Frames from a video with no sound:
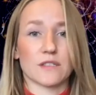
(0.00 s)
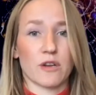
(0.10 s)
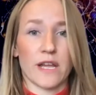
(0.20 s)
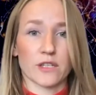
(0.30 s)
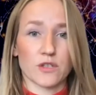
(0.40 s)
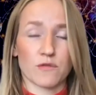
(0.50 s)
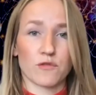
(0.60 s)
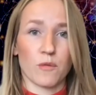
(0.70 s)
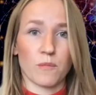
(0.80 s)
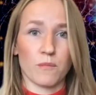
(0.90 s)
connection
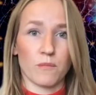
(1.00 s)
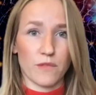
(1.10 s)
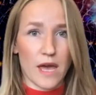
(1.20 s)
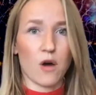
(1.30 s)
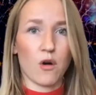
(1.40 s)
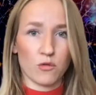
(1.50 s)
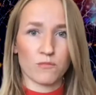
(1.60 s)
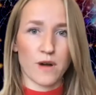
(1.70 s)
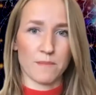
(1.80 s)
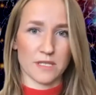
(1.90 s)
from their
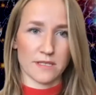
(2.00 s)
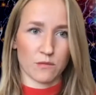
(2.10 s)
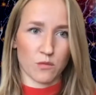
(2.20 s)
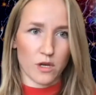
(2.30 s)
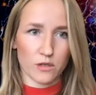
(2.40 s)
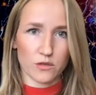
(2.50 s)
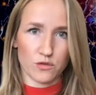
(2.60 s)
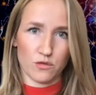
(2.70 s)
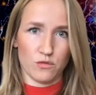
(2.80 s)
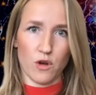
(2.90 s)
on-premise network
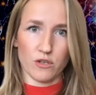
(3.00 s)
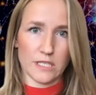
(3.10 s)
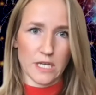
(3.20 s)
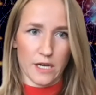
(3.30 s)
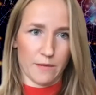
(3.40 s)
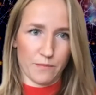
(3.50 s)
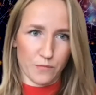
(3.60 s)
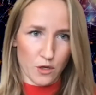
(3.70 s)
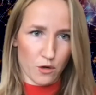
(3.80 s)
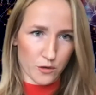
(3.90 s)
to OCI,
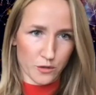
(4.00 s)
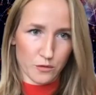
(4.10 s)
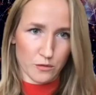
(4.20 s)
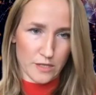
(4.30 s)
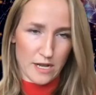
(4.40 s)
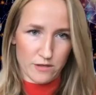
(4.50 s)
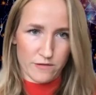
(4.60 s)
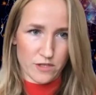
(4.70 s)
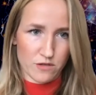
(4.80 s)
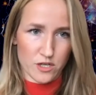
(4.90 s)
the Oracle Cloud
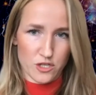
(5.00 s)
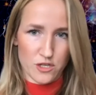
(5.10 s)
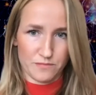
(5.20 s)
Infrastructure.